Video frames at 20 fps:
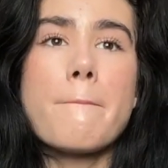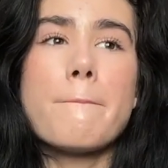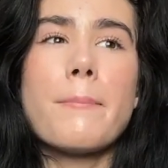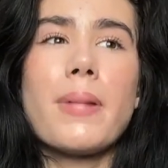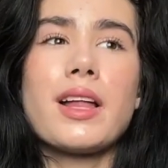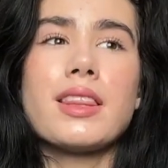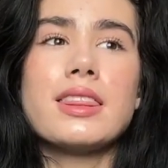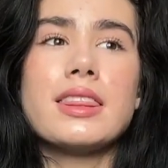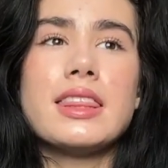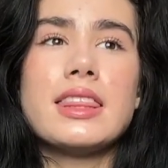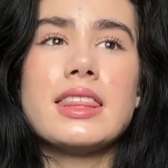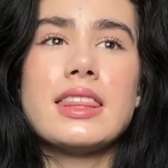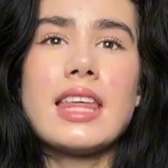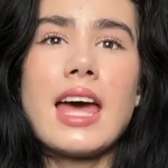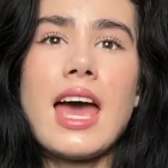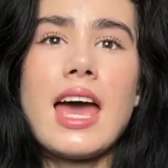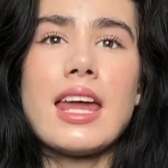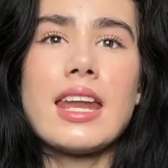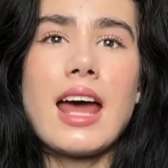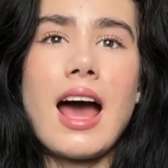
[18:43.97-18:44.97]
But
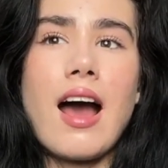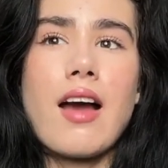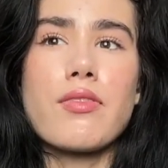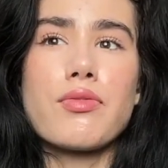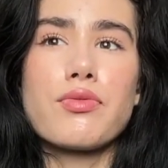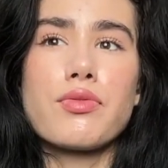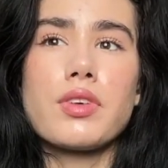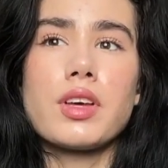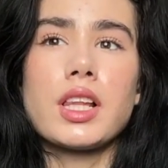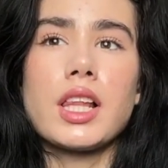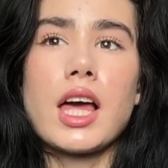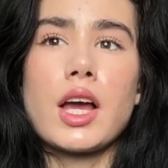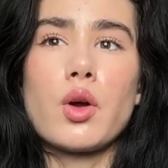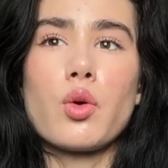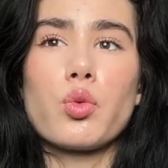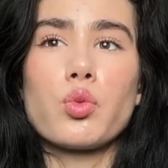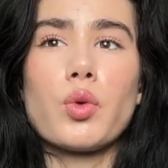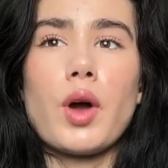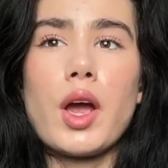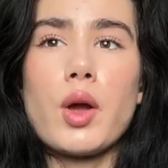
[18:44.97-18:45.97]
then I feel like
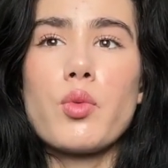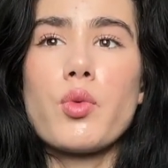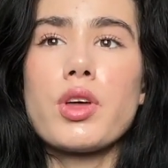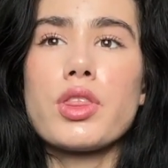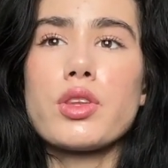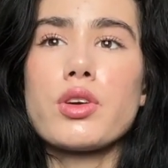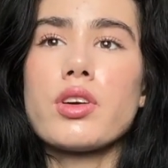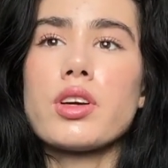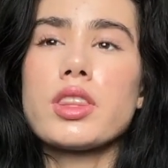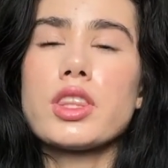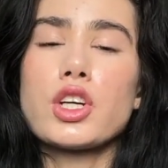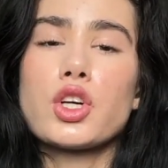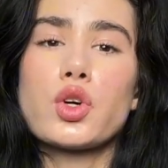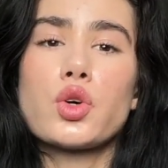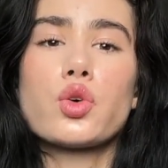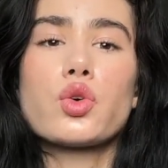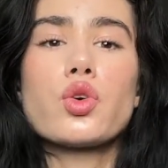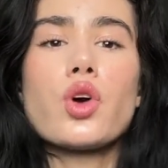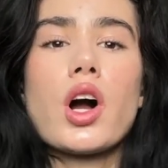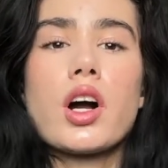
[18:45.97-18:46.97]
right when they're at the
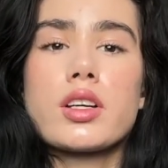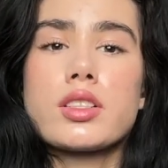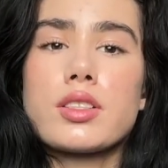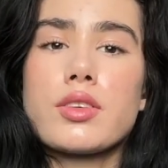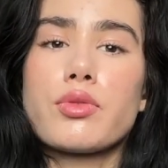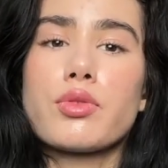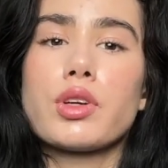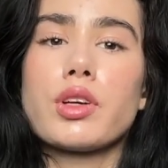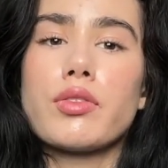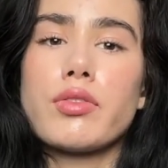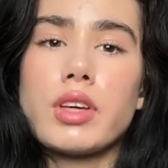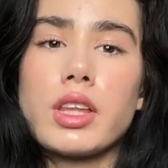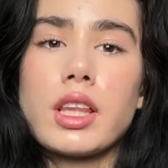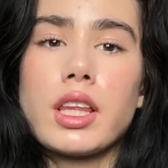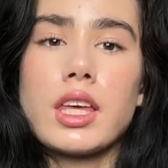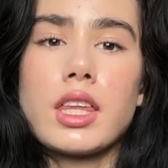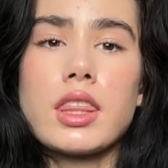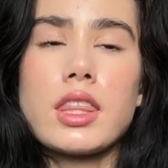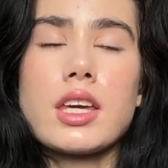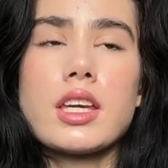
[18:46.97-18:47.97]
crux of
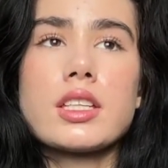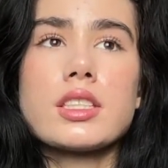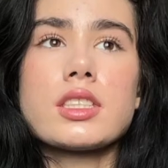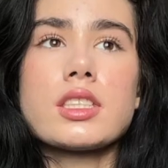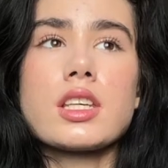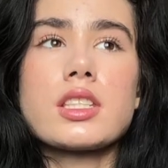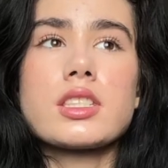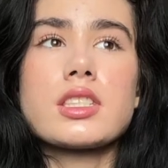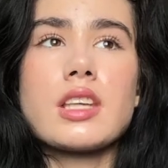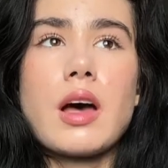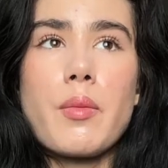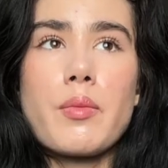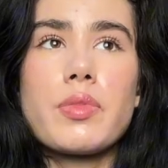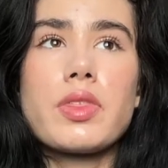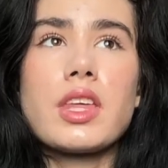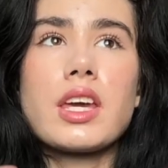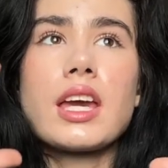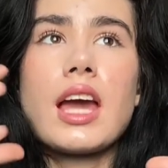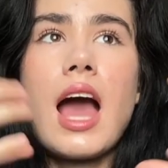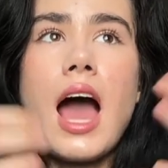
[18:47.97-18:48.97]
revealing things,
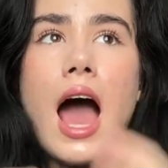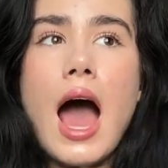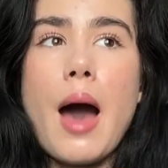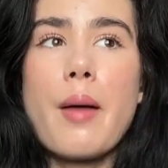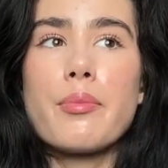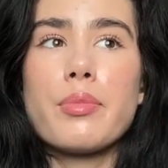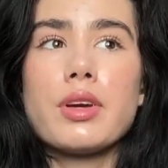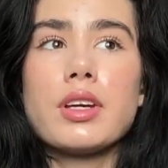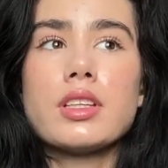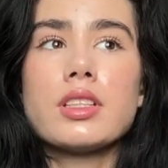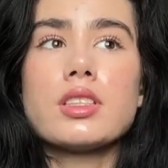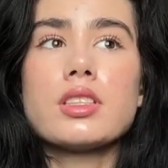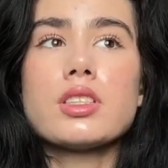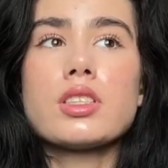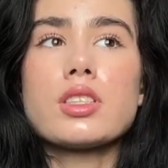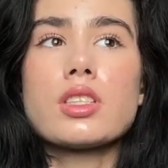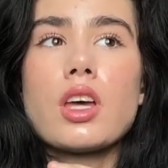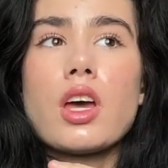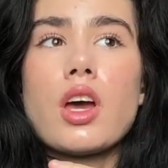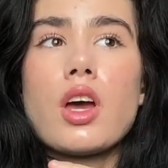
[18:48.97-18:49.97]
something
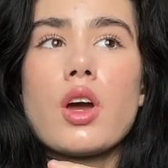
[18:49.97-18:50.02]
happens.